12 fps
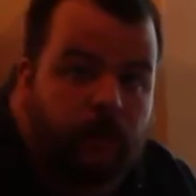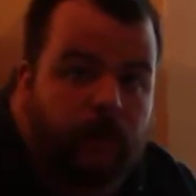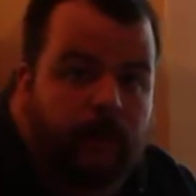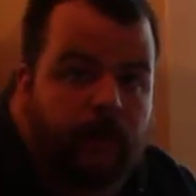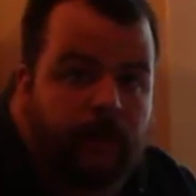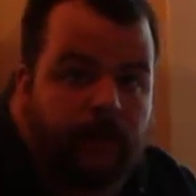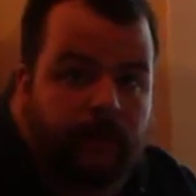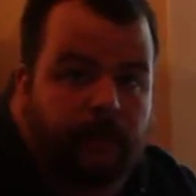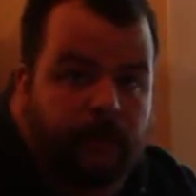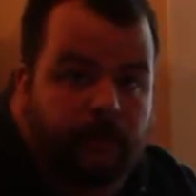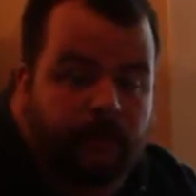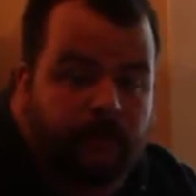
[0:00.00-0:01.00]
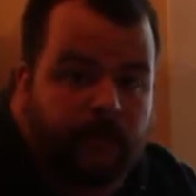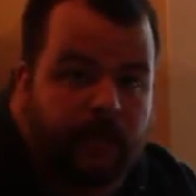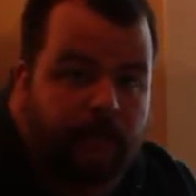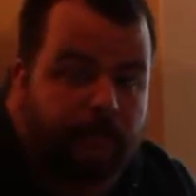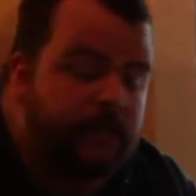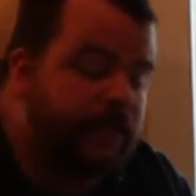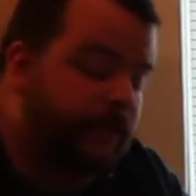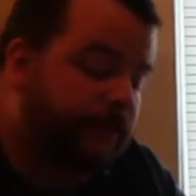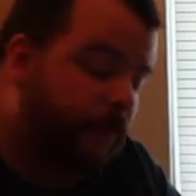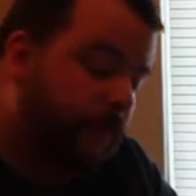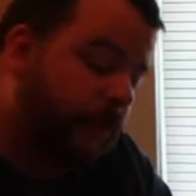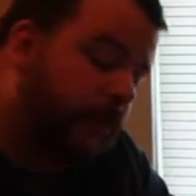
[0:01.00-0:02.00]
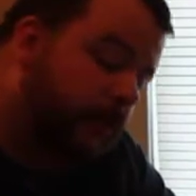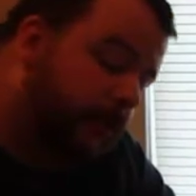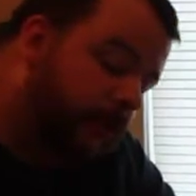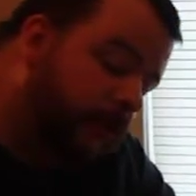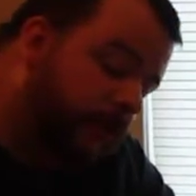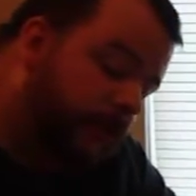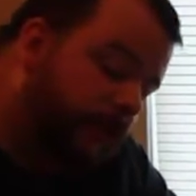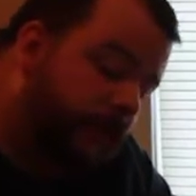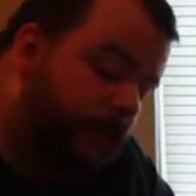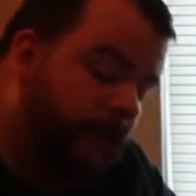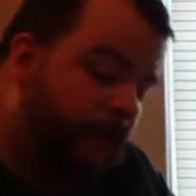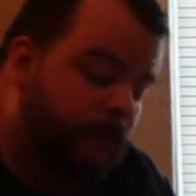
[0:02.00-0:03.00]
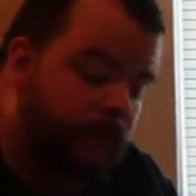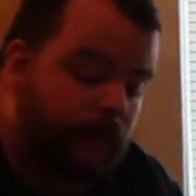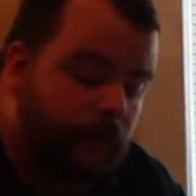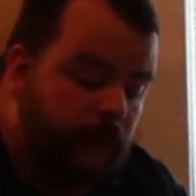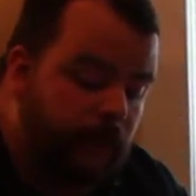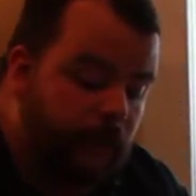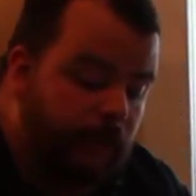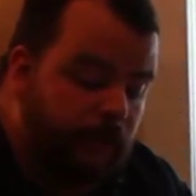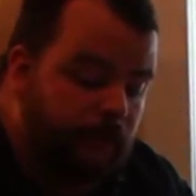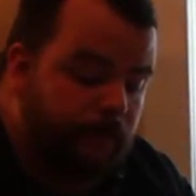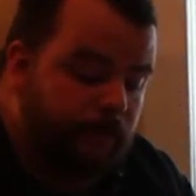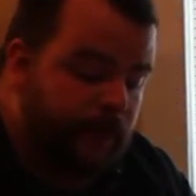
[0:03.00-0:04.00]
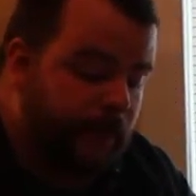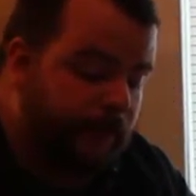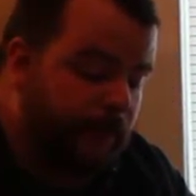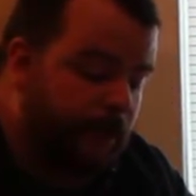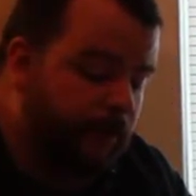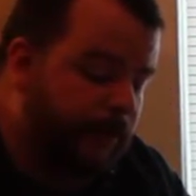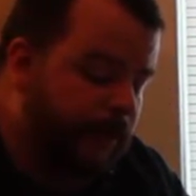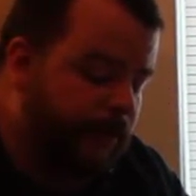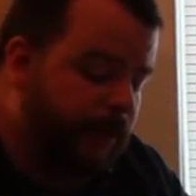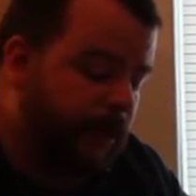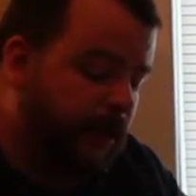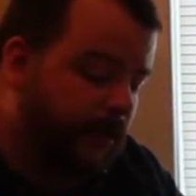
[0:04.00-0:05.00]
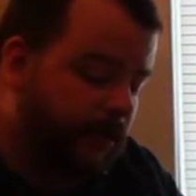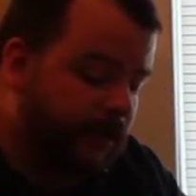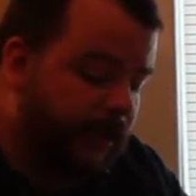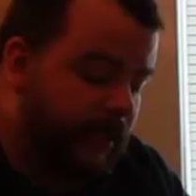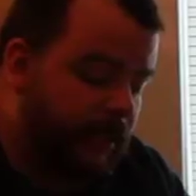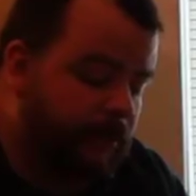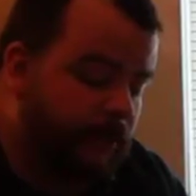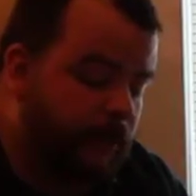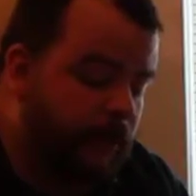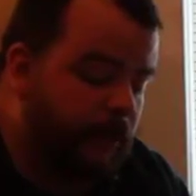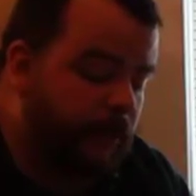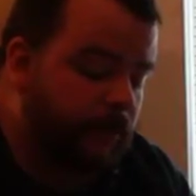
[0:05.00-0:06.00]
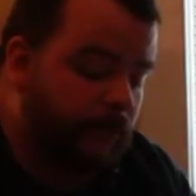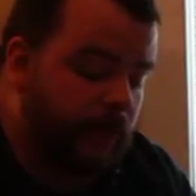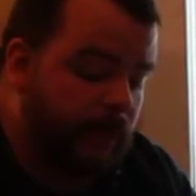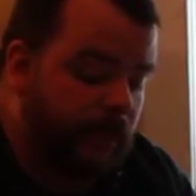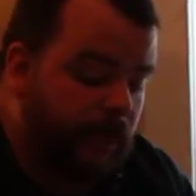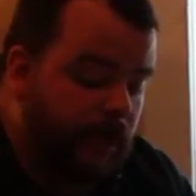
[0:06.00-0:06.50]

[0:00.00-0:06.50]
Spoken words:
want it, and you'll have to compensate for it. So, but maybe I'll take this one apart, and when I